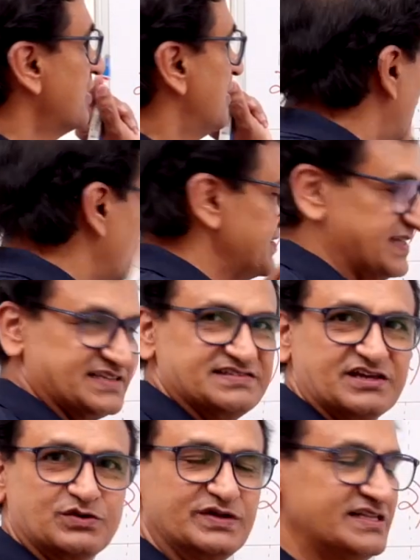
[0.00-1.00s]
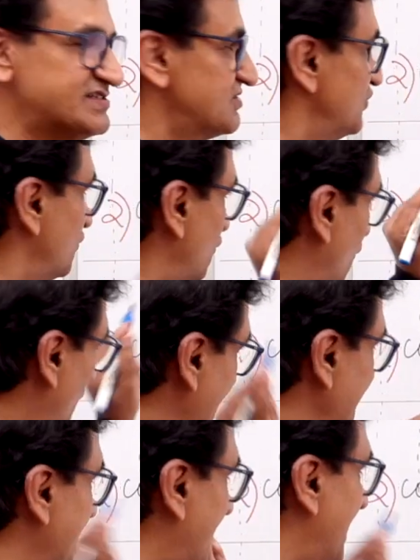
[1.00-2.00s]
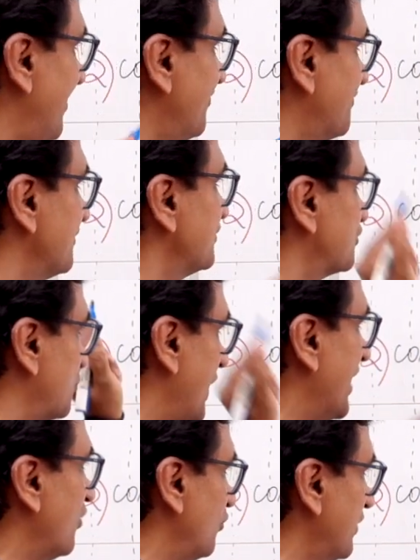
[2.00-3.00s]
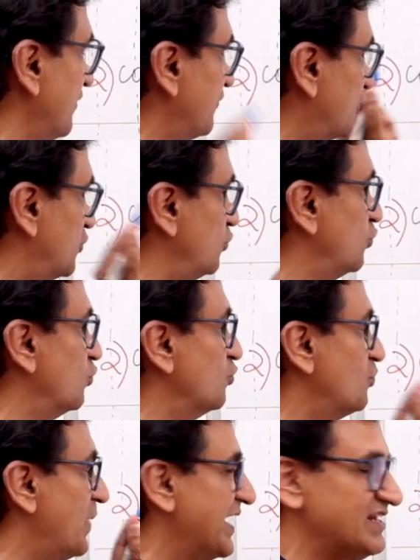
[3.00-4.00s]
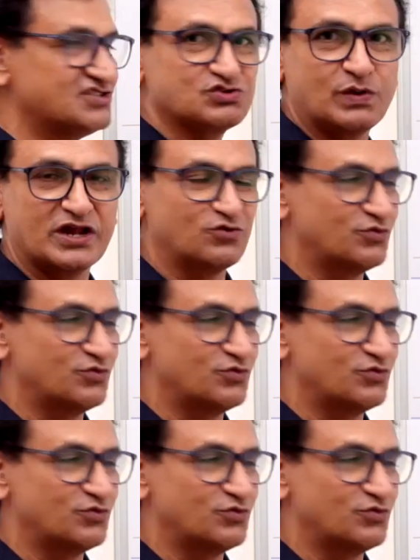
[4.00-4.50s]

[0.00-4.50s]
Cos x equals 1 half square root of 2 minus square